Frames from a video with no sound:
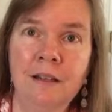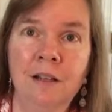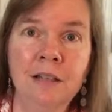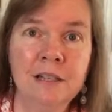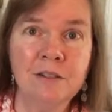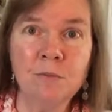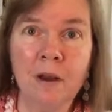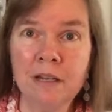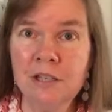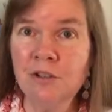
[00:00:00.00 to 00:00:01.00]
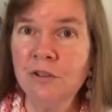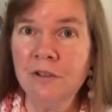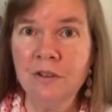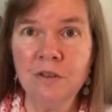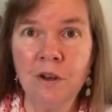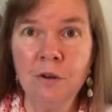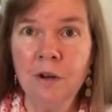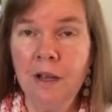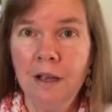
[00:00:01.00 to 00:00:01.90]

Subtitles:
I'll let Swati and Judith know.